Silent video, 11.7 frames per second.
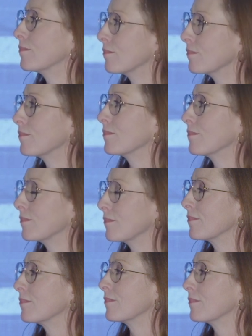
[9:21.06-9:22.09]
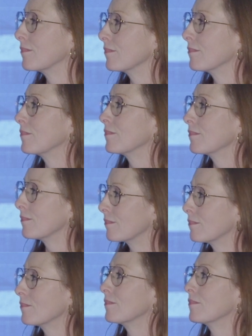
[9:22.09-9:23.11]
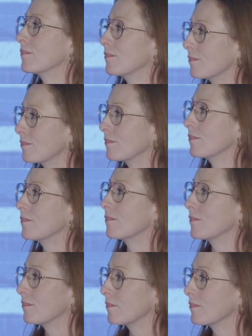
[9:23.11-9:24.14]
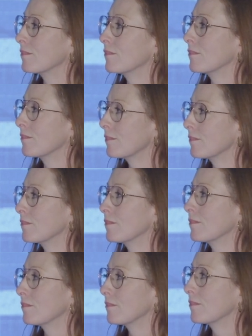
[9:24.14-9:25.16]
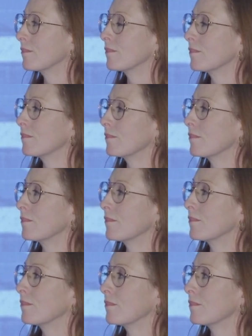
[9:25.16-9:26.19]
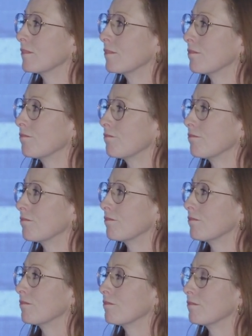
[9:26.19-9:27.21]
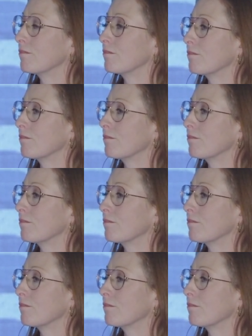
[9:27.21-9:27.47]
The person shown says nothing.